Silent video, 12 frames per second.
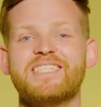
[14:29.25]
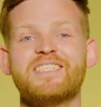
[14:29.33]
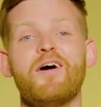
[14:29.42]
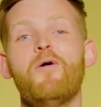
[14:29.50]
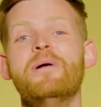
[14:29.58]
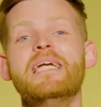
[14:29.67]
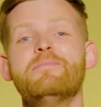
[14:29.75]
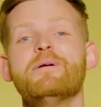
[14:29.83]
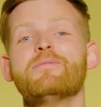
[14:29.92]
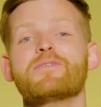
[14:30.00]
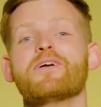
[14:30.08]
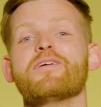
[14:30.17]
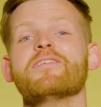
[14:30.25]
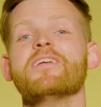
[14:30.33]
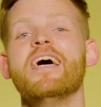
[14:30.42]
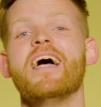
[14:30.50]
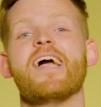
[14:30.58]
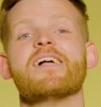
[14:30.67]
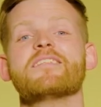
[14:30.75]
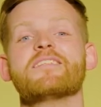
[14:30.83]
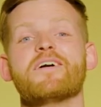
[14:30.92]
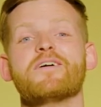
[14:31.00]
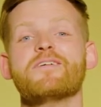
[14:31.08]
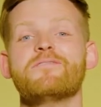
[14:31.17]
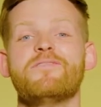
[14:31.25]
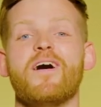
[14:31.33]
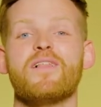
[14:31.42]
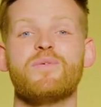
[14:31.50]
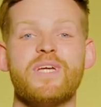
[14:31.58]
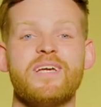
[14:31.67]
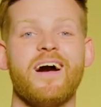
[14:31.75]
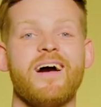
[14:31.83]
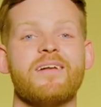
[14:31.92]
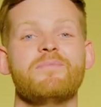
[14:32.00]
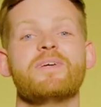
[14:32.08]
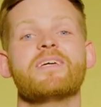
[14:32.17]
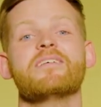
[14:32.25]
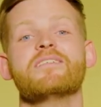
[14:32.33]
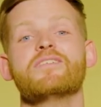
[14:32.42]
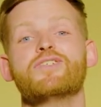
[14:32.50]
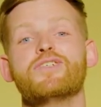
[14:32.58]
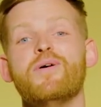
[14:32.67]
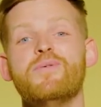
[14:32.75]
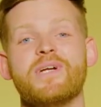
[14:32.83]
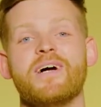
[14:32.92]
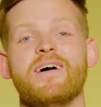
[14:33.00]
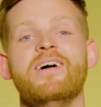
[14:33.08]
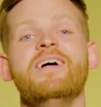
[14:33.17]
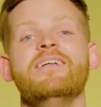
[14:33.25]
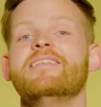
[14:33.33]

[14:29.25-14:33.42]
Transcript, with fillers: So many people turned and started following God because Jonah